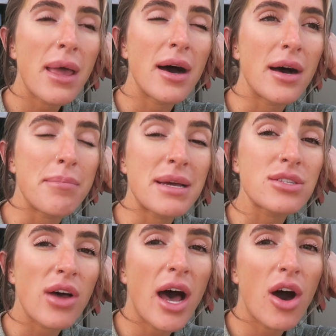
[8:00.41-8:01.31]
um,
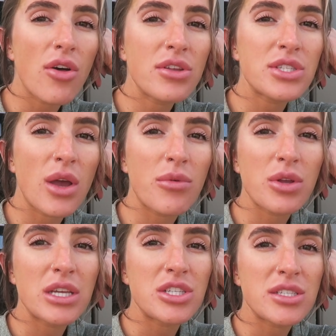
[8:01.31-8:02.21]
mental health, so I
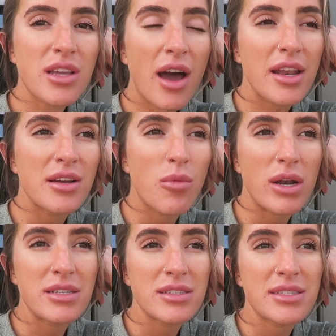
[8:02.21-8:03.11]
really just kind of
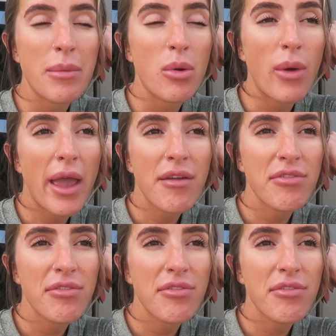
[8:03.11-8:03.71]
wanted to step away